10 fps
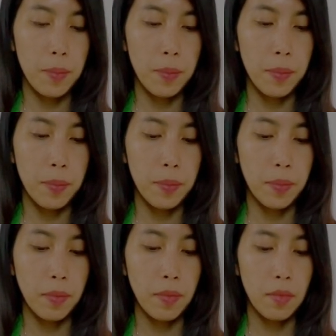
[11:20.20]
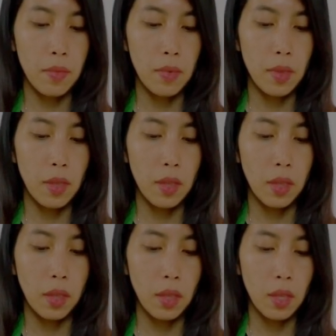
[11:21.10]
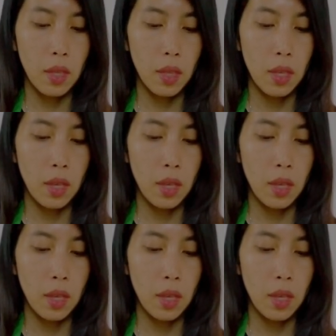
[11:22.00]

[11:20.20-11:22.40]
[no speech]